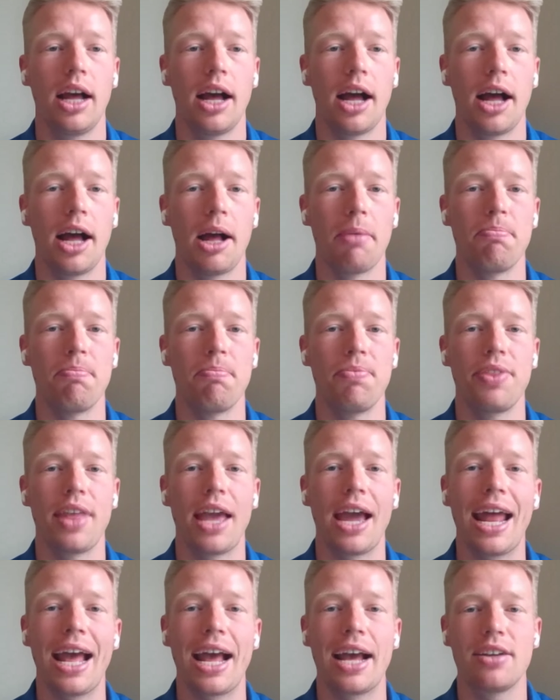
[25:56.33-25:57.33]

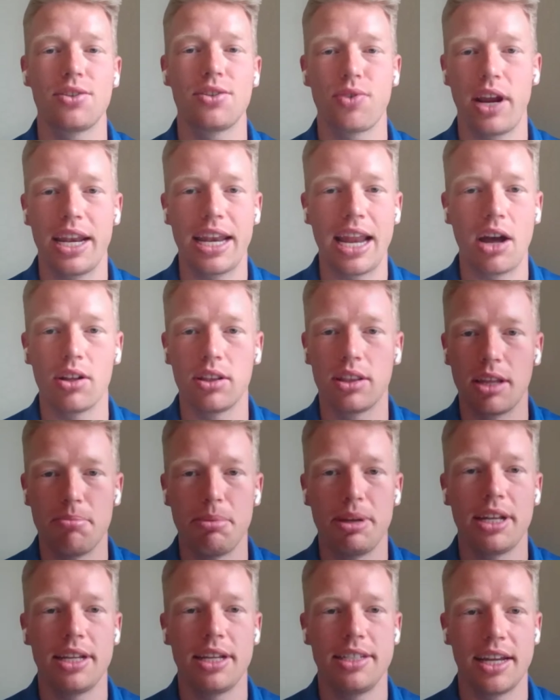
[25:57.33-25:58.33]
That has right now
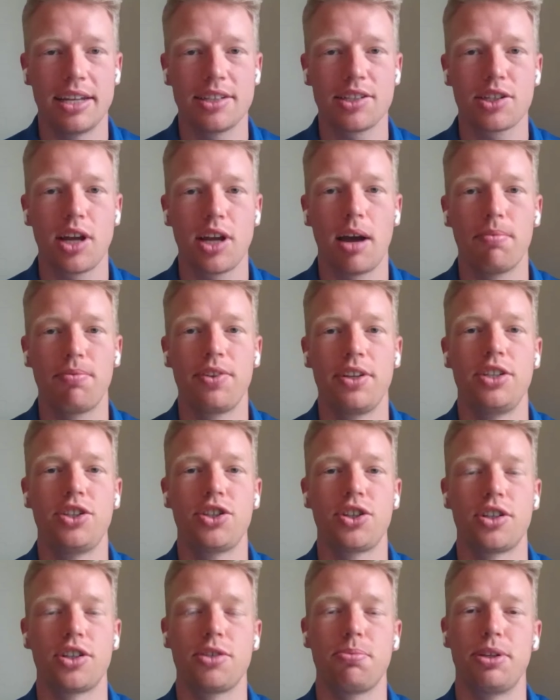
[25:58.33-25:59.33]
limited desktop
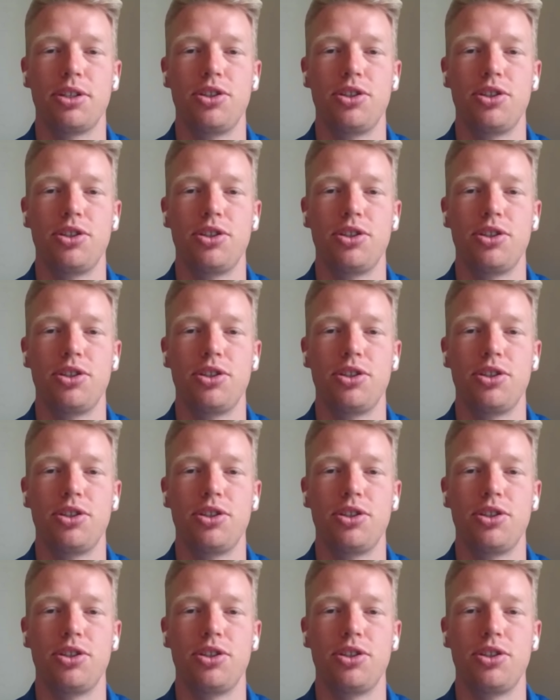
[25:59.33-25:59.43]
features,